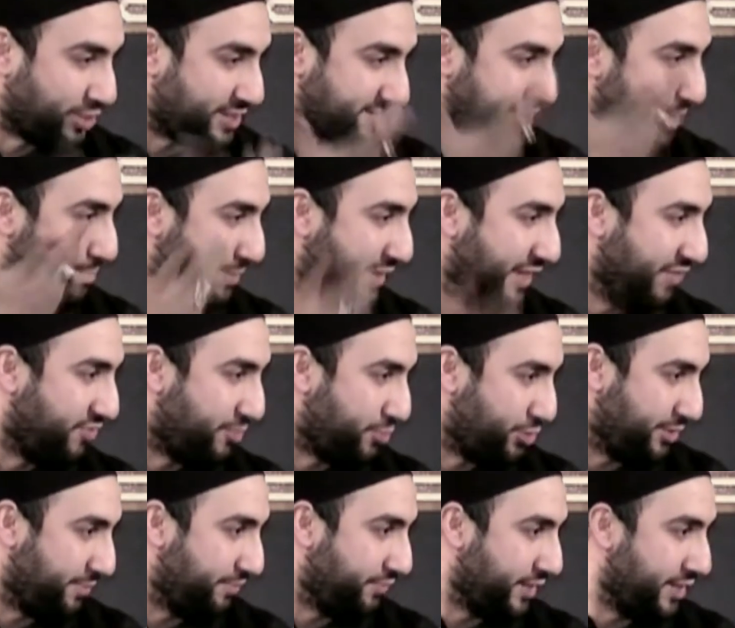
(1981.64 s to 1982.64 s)
is
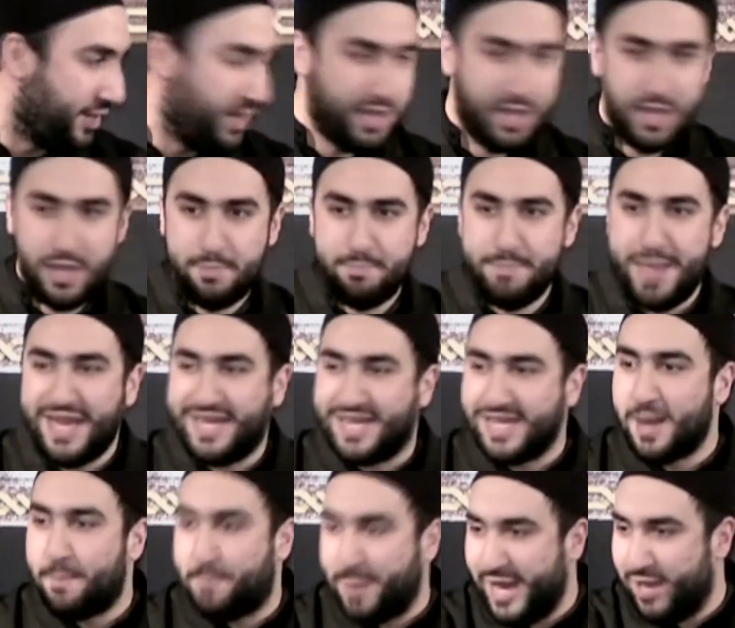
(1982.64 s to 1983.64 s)
unbelievable. Make
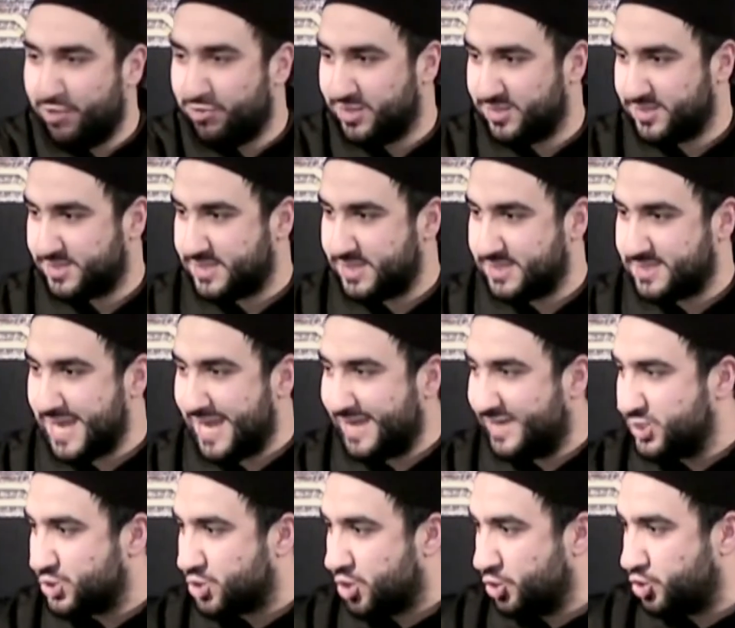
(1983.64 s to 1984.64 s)
an appearance. It's like
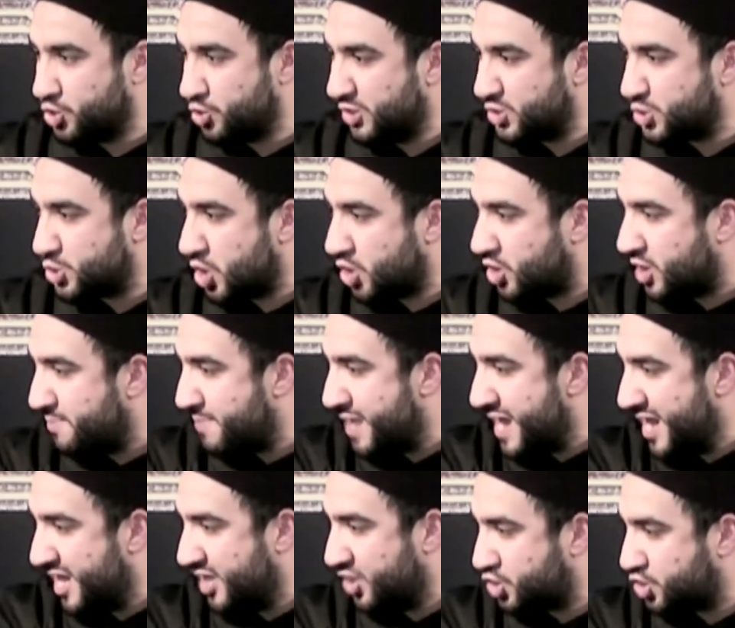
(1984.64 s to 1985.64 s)
he's gone to a soccer
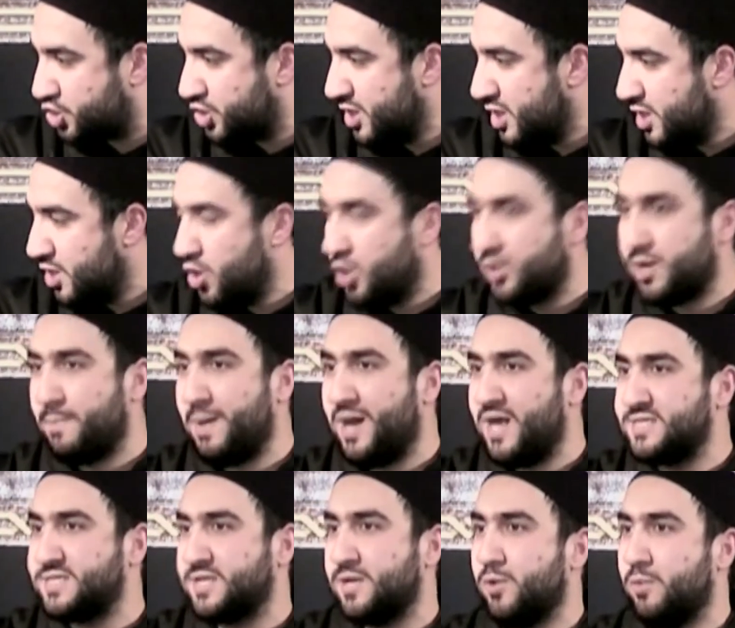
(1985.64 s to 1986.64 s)
match or a
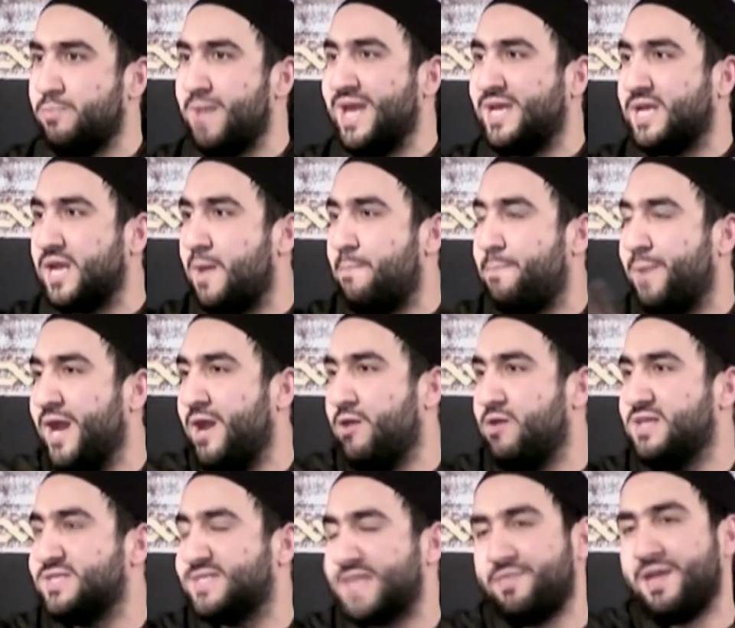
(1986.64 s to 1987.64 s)
basketball. Make an
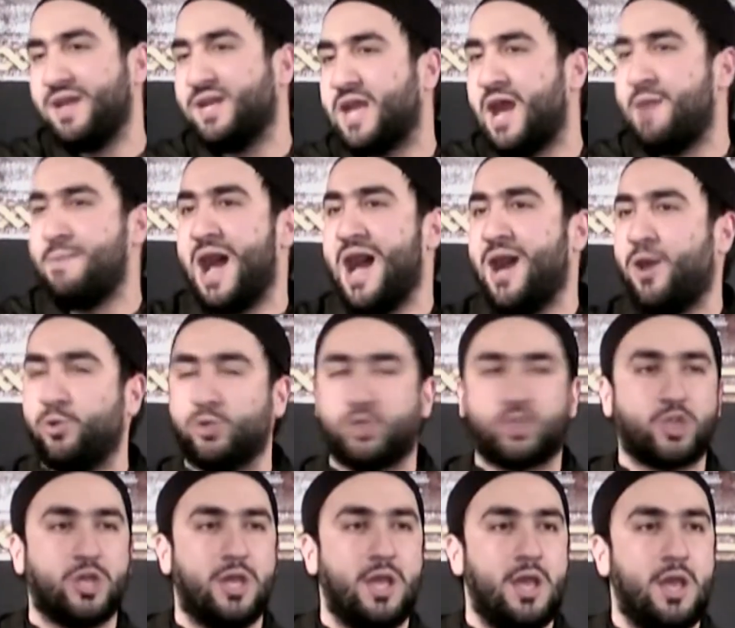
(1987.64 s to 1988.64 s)
appearance and then come
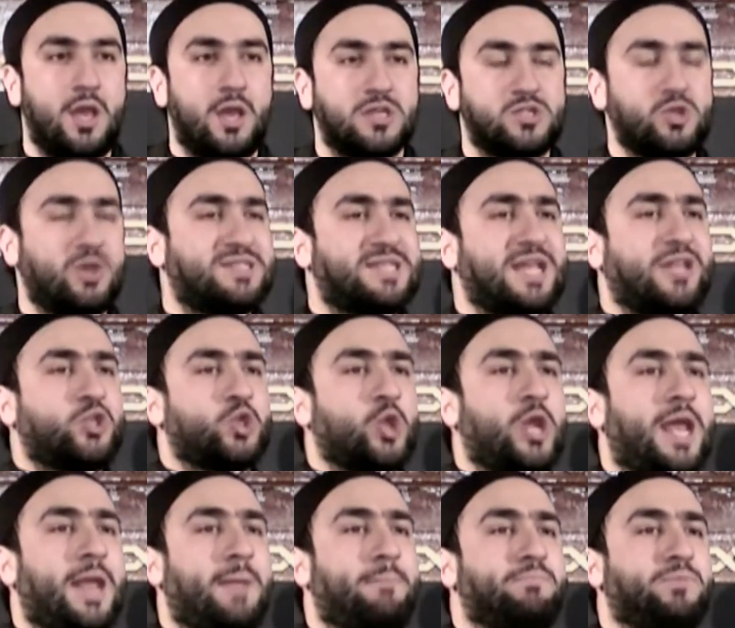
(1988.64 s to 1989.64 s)
out. So he said to
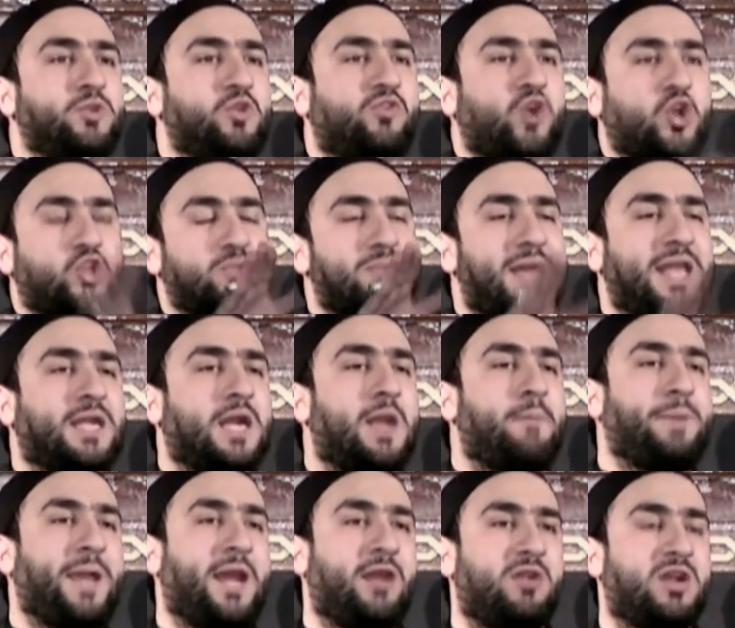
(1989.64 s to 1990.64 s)
him, you got to make an
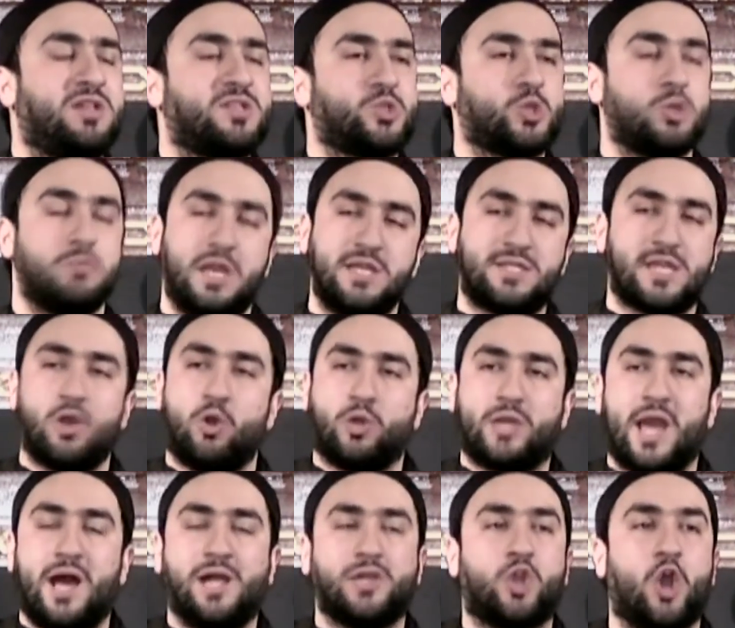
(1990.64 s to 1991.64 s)
appearance? He said,
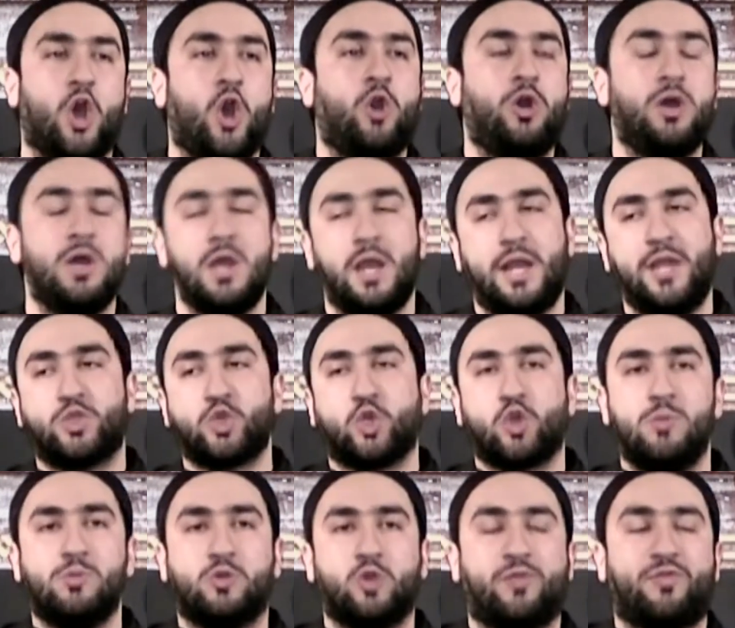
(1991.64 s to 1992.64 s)
okay, I'll go. He took
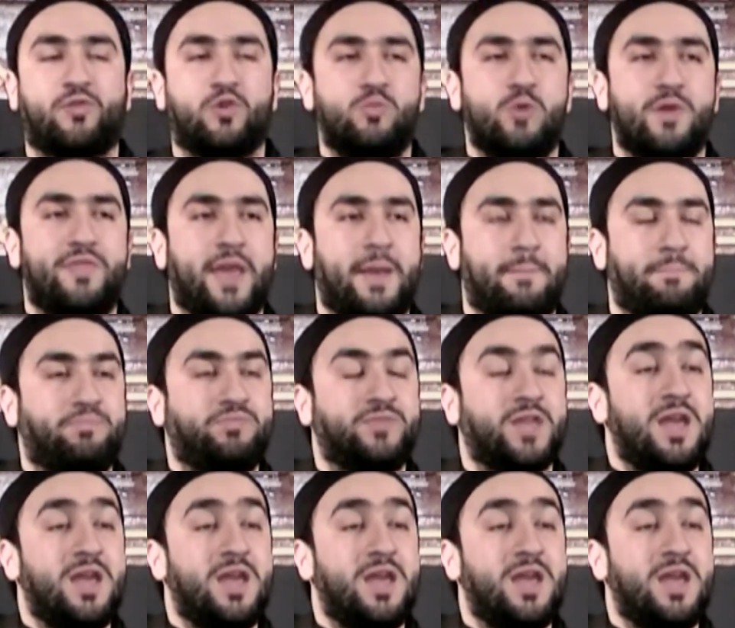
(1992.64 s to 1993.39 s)
Kulthum with him.